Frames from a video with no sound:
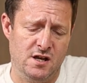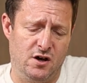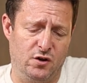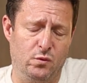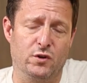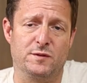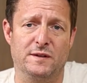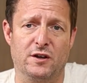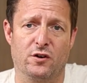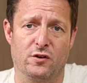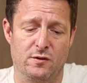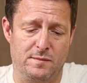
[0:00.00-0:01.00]
on what's been
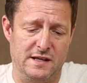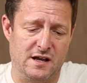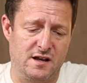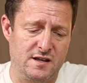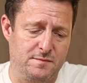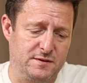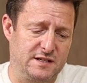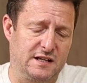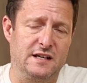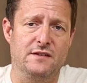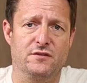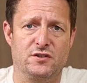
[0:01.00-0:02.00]
going on at PI,
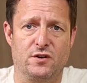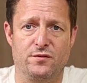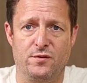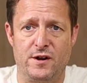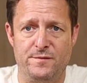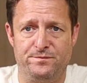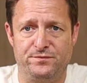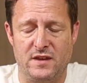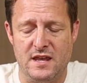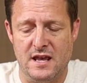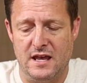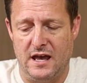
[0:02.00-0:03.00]
particularly in the software,
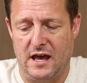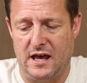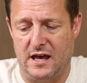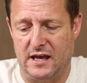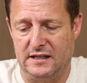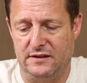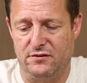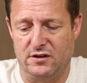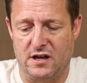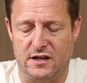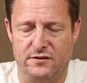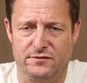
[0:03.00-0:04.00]
and give you a
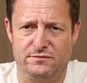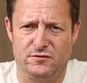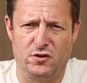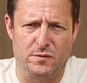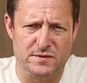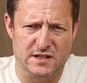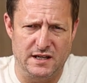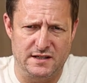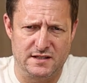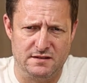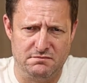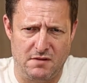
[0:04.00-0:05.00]
kind of top
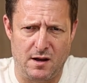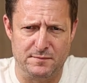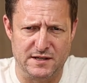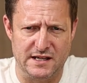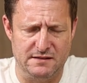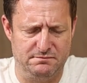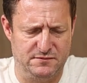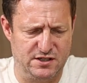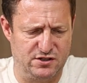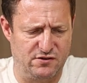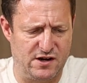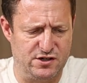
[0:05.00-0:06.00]
6 update
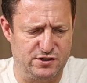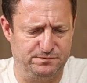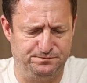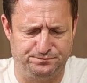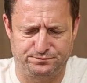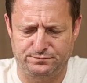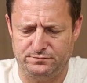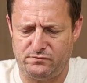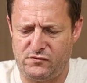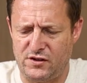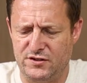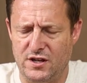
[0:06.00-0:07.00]
situation.
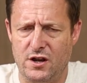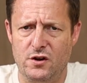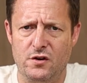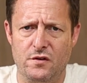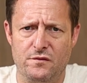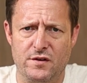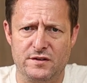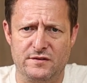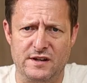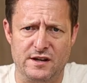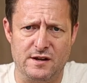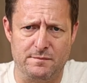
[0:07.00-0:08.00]
So
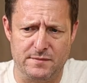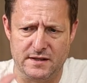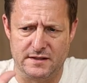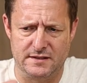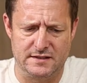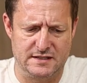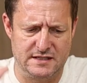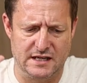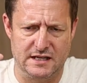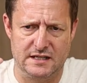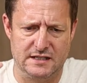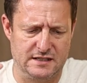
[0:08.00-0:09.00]
firstly at number
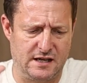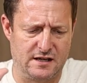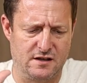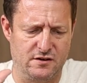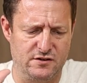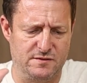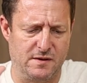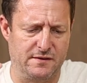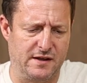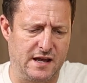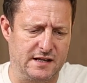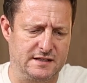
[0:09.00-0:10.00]
6, I can't use my
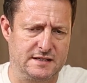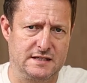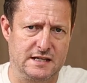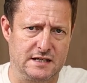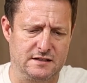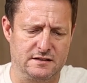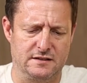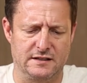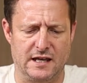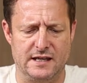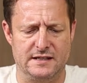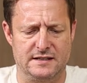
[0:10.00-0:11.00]
hands,
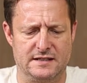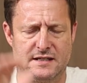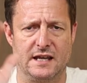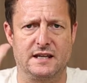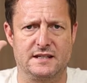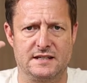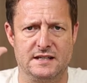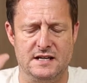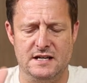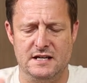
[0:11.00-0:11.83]
6.